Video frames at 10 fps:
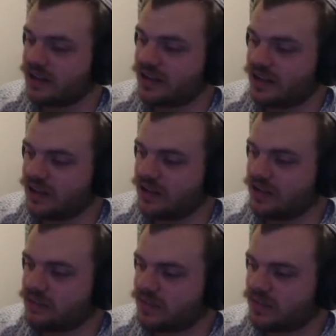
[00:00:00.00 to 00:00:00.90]

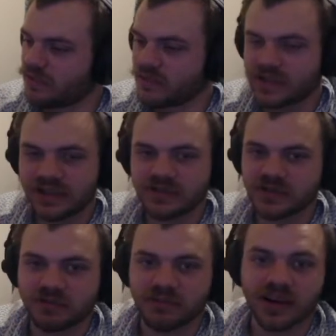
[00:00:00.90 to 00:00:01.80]
what was I even
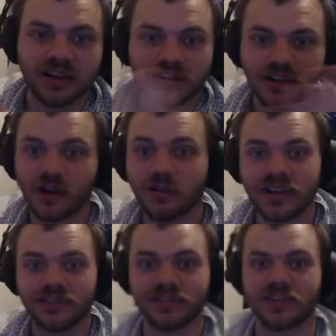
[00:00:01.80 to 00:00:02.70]
talking about? No one
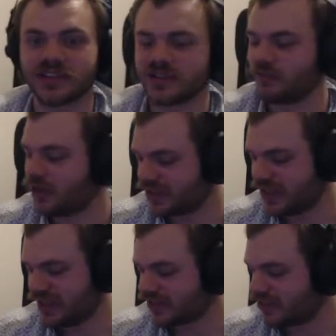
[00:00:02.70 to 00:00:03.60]
even knows what the
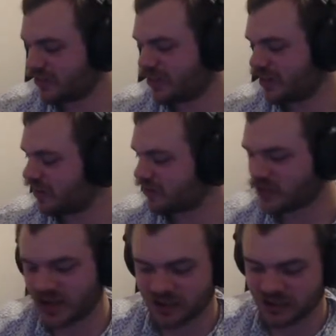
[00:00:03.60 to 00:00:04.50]
hell's going on. I'm
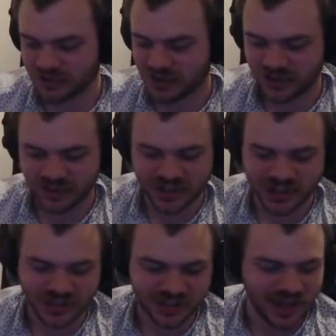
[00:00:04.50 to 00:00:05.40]
trying to talk about the
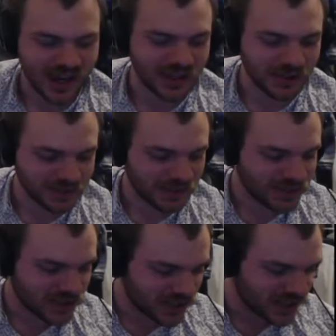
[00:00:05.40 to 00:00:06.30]
cheese. I talked about
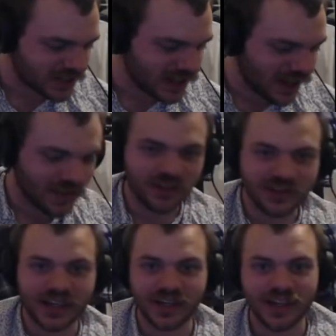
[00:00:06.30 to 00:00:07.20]
the cheese. The little
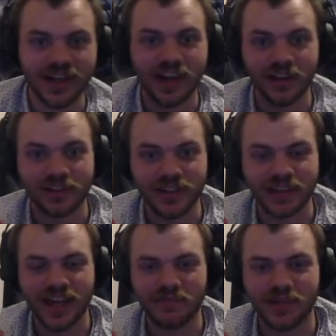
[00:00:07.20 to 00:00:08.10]
kid
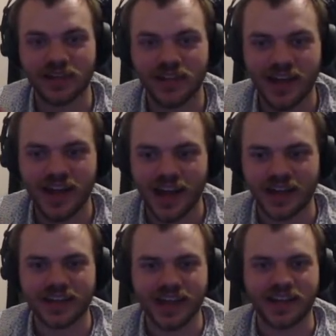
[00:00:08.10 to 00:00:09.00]
came in and
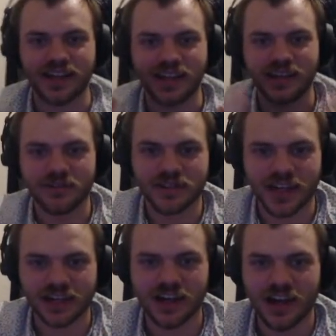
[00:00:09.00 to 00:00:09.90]
he was
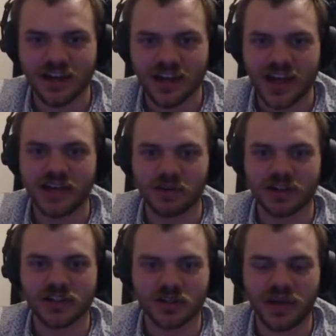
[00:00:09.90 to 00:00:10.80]
like, "Hey, you want
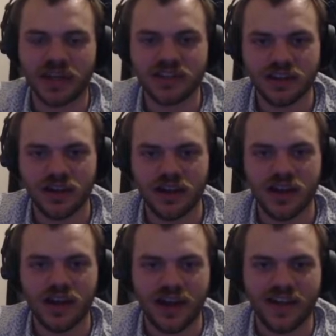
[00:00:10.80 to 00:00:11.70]
a sweet?"
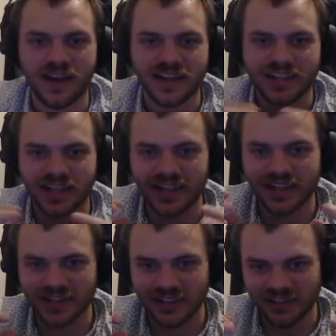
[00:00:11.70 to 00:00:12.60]
And then I see
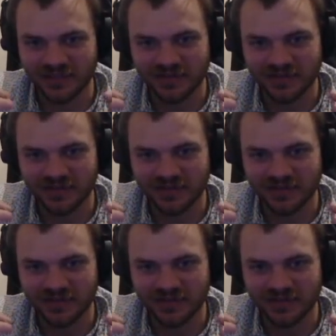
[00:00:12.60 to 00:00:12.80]
his little